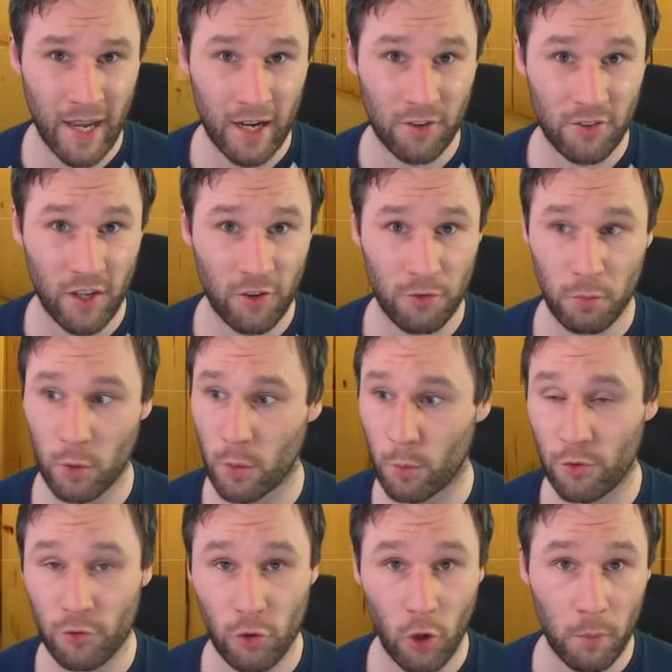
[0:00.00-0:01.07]
access where it
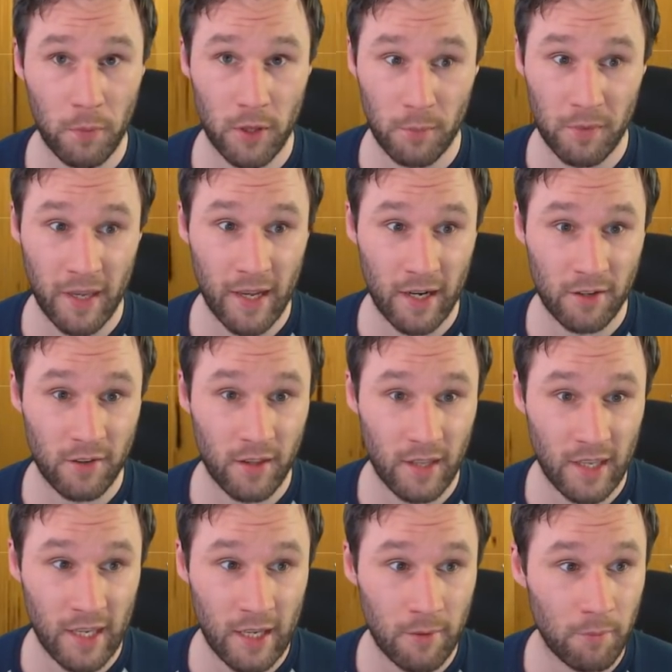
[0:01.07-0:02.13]
was stopping them getting into
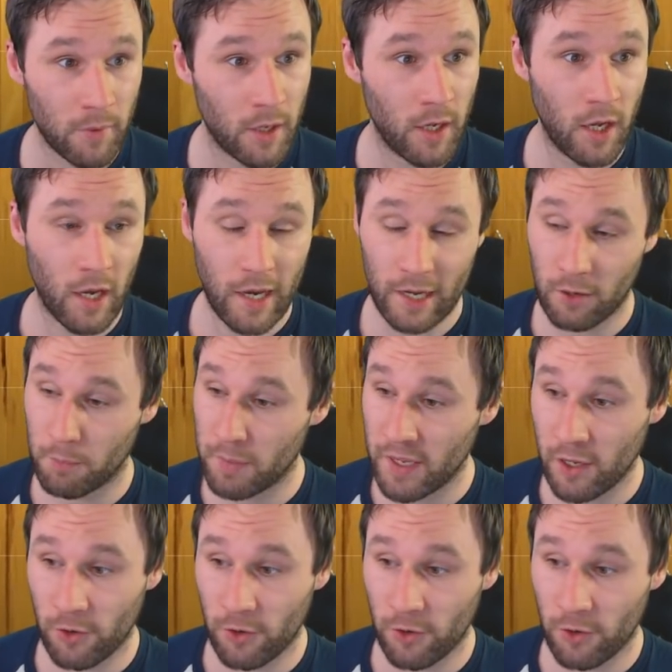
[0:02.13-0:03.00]
the game, and on